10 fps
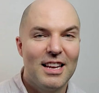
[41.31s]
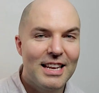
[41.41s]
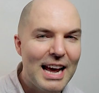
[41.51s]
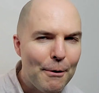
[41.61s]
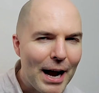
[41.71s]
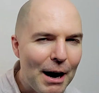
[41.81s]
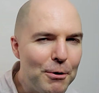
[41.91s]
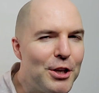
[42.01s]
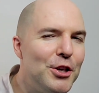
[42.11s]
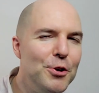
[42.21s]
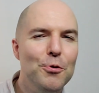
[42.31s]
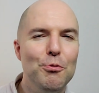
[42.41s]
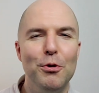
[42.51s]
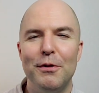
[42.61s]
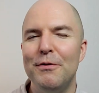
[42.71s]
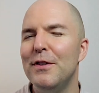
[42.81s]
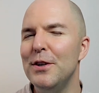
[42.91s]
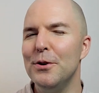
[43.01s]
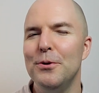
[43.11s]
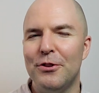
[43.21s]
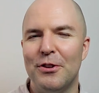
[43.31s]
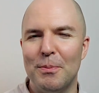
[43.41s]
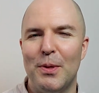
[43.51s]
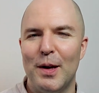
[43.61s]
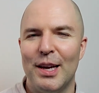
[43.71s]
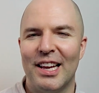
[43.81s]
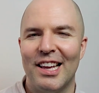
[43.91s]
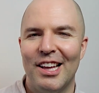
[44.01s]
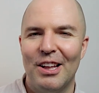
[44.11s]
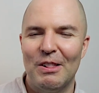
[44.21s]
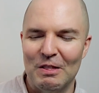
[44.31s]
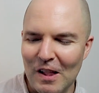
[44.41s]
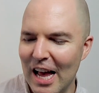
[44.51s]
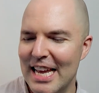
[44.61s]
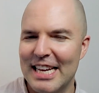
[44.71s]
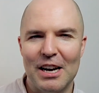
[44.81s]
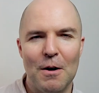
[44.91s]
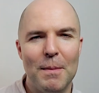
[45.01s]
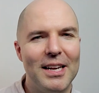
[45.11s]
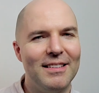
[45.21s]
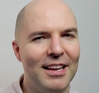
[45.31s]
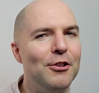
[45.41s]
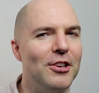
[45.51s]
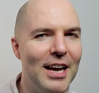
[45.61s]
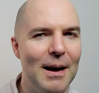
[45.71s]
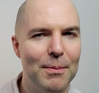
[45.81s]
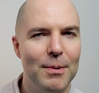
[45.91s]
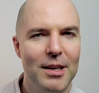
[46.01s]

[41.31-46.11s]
Now, how do you review something like a meditation app?